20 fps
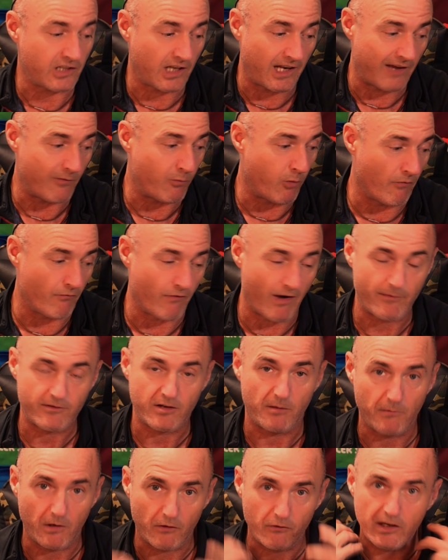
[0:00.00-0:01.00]
I'll have one wrapped
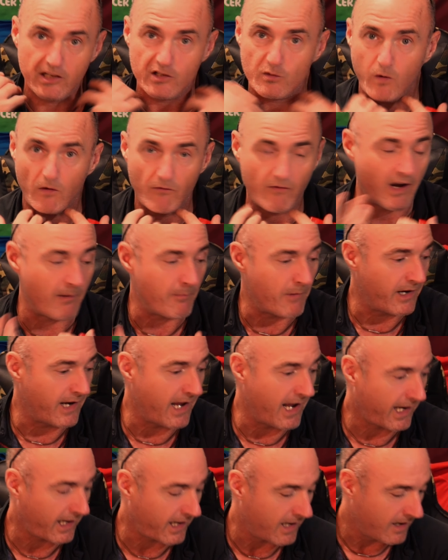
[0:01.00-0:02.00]
on my wrist, one around my neck.